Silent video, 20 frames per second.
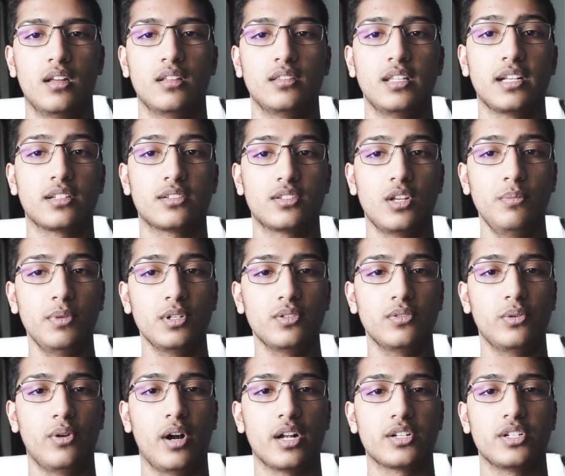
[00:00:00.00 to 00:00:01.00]
Thanks so much
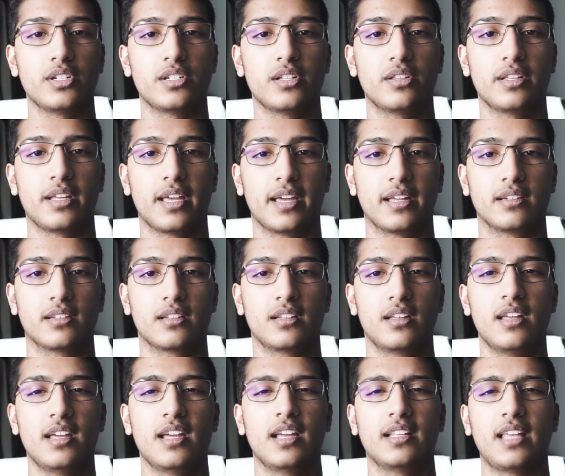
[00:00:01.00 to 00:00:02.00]
for watching till the end.
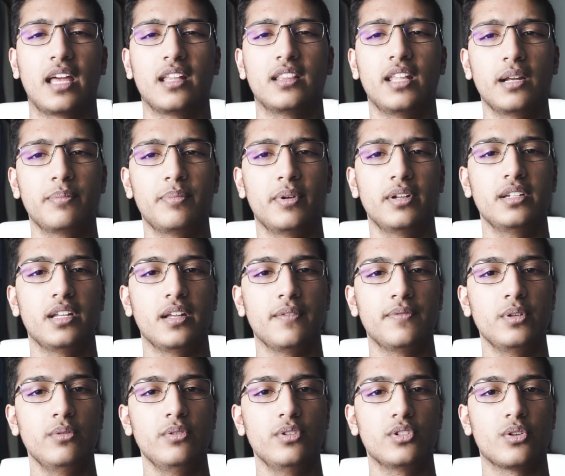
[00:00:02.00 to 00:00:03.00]
Hit that like button
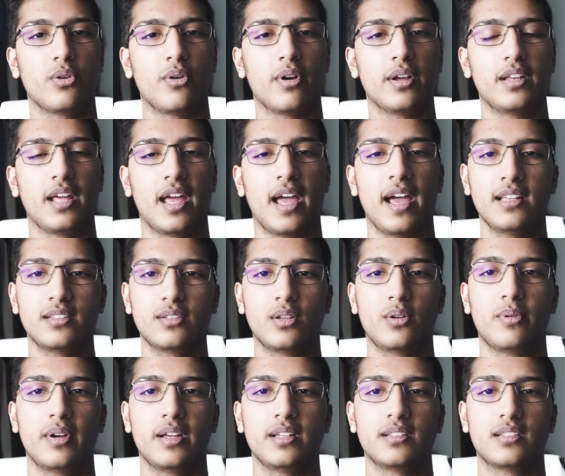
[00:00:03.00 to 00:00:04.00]
if you enjoyed. As
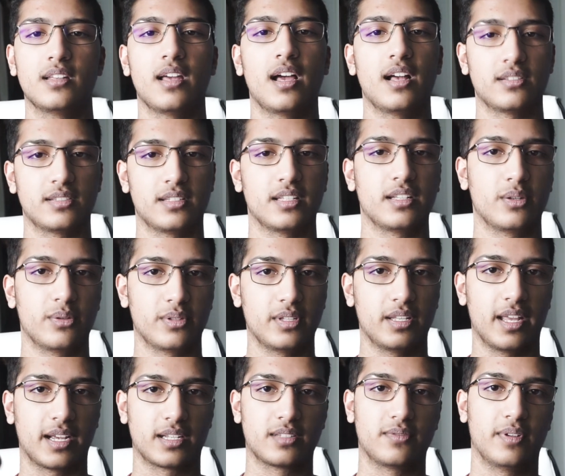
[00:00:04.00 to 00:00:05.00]
always, I'll see you in the
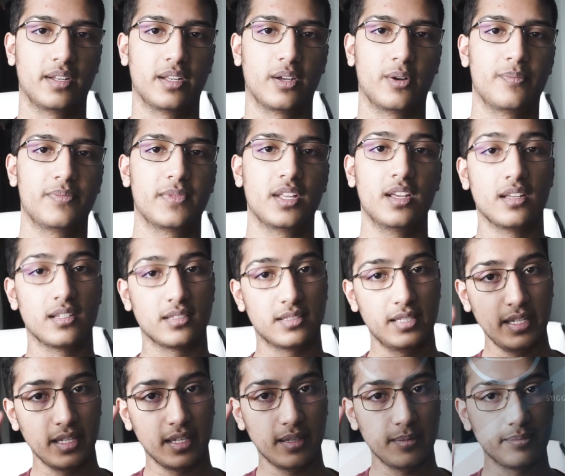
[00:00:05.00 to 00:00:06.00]
next video.
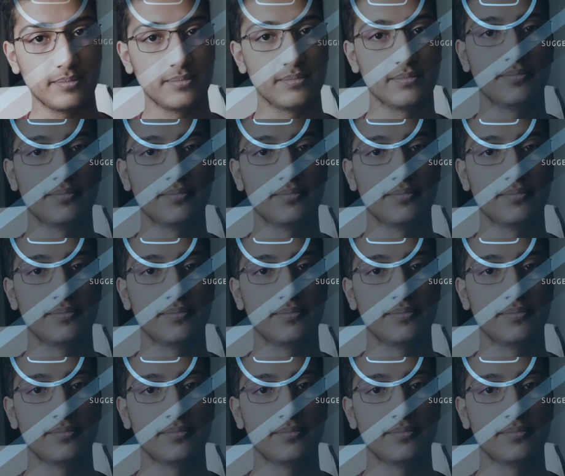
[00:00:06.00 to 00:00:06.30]
See ya!